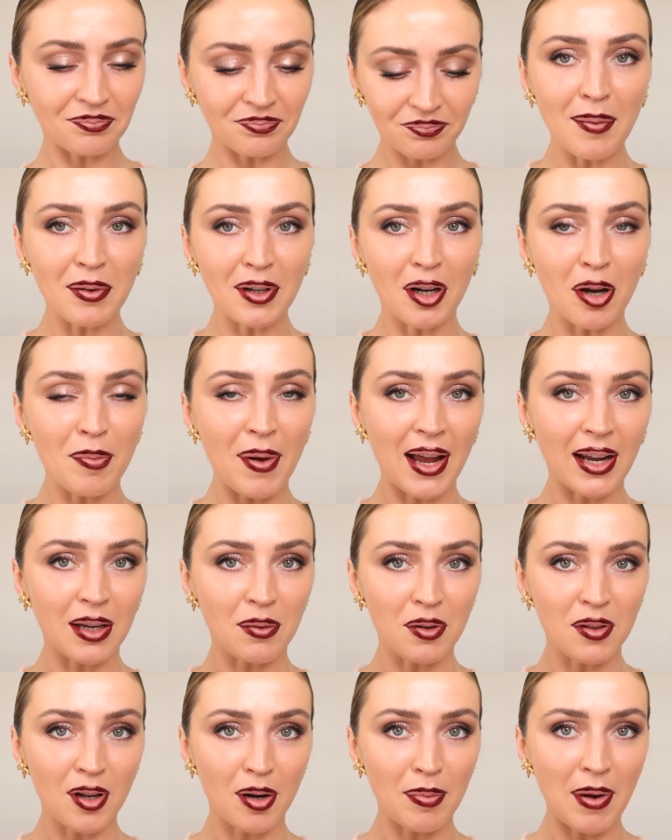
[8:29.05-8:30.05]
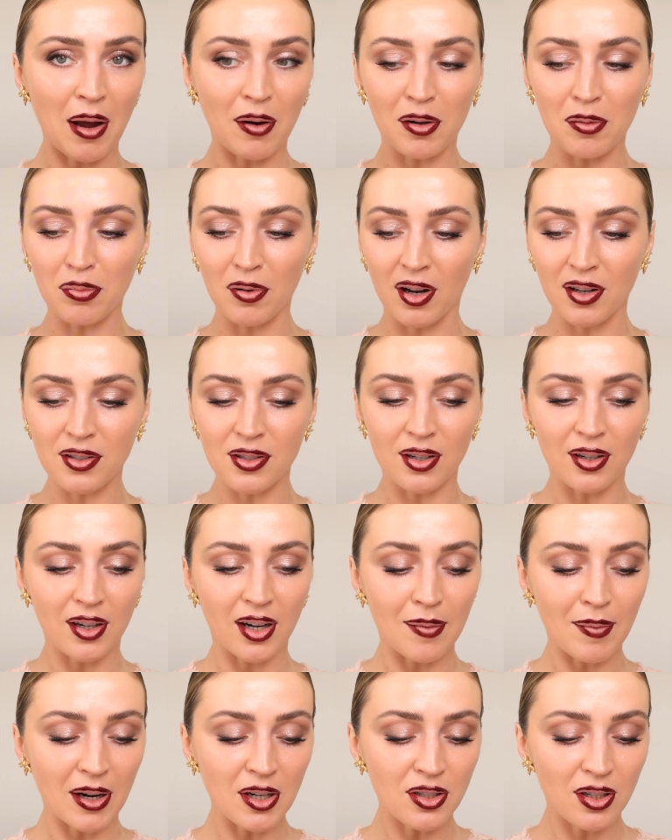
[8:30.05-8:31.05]
I'm gonna go back in with our powder bronzer,
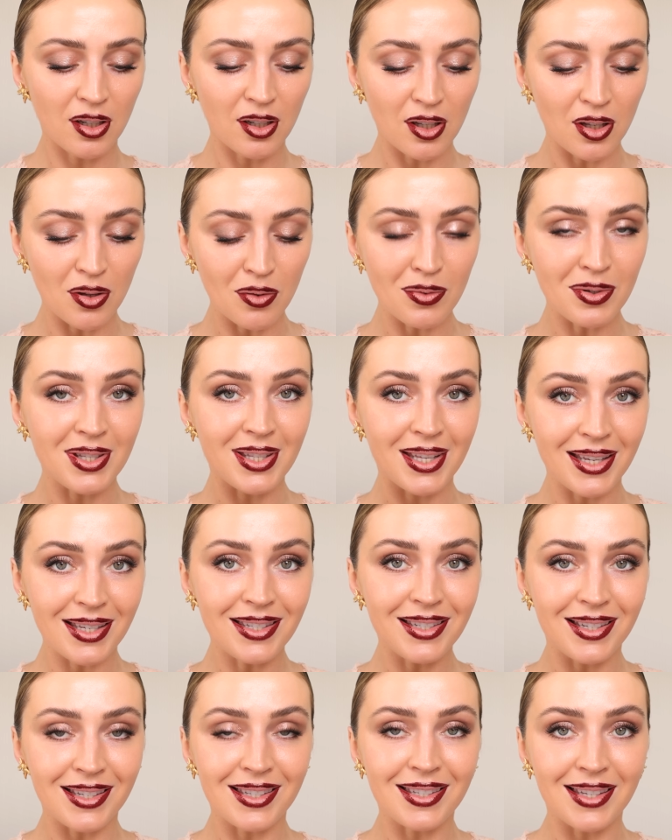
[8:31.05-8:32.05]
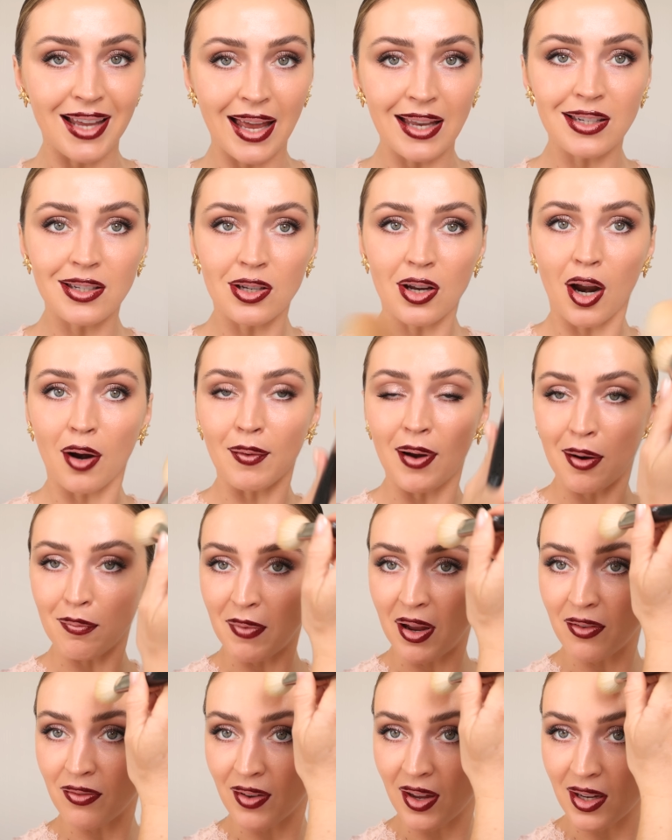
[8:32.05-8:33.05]
and I'm actually gonna use this to set around
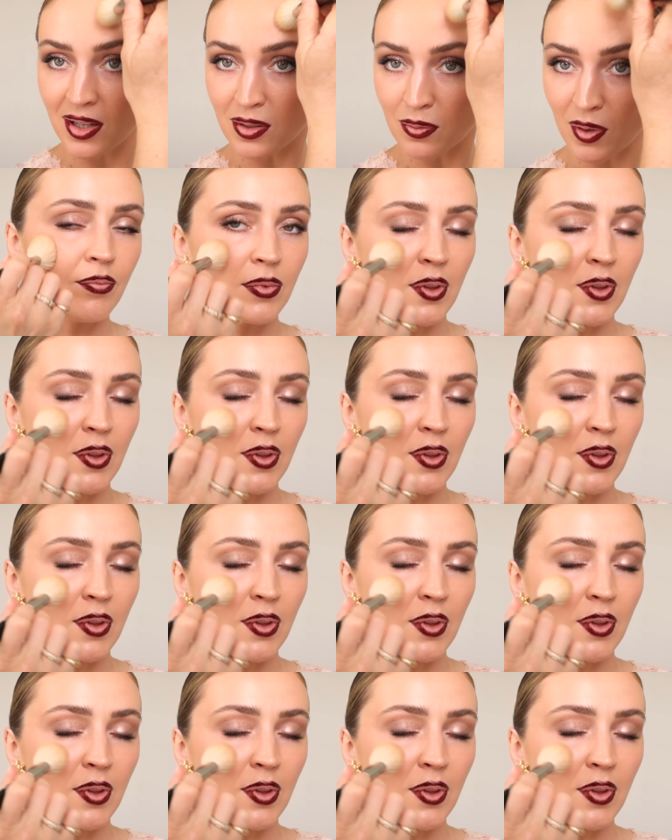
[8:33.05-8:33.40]
my face.